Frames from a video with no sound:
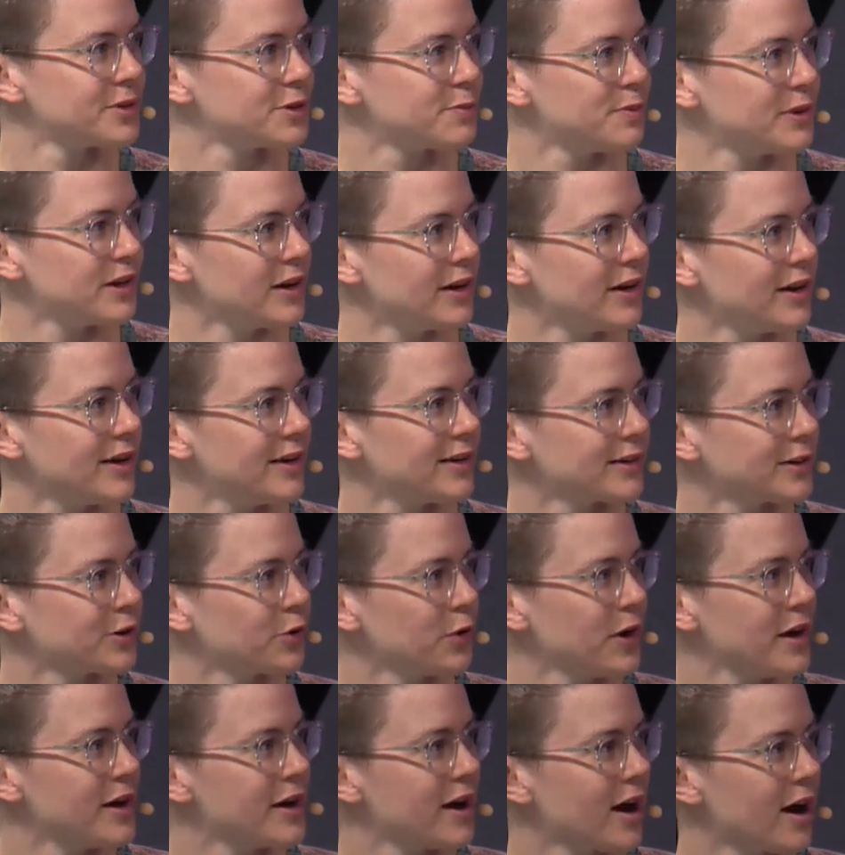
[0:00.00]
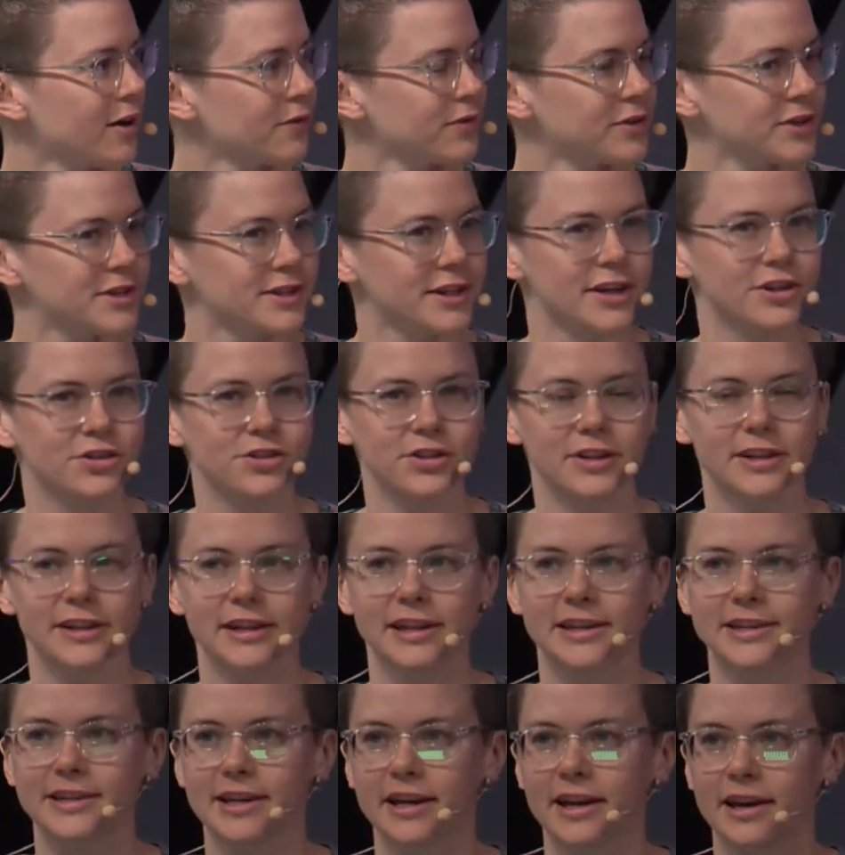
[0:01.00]
been a great conversation,
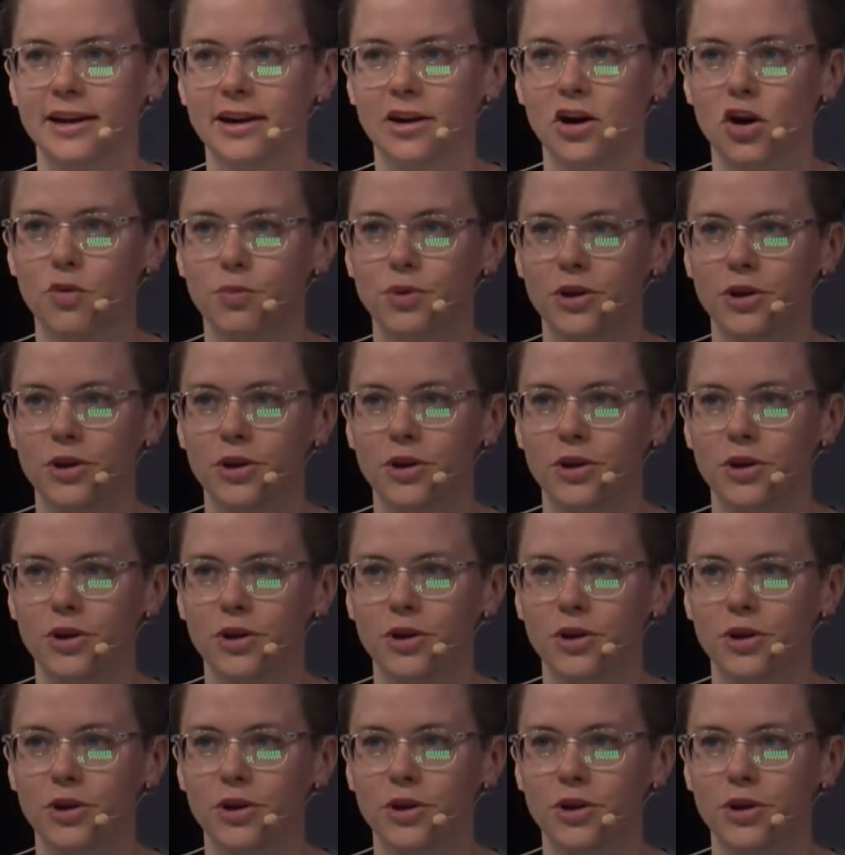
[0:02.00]
and I hope you